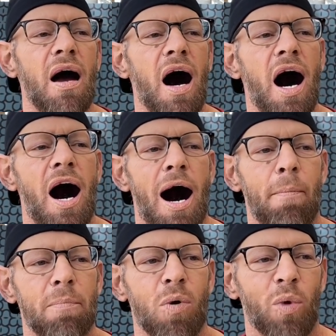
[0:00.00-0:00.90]

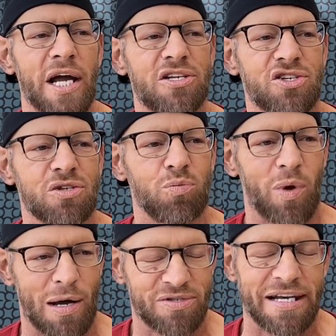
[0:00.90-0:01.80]
When I
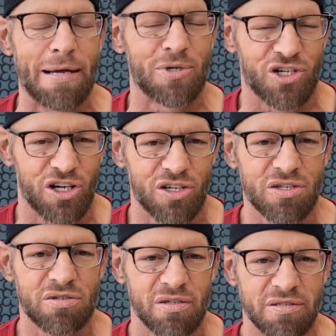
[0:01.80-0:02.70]
was an amateur,
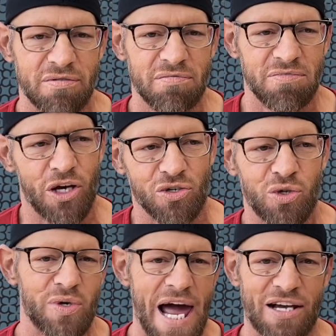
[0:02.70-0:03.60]
or, you know,
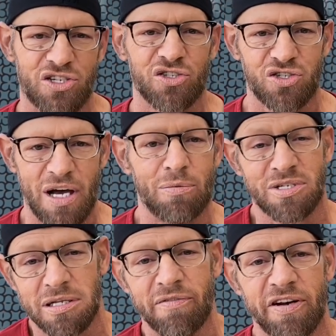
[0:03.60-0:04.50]
doing Nationals, I was
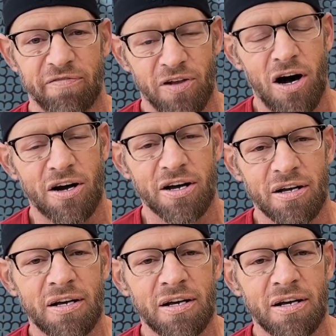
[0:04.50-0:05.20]
living in Florida.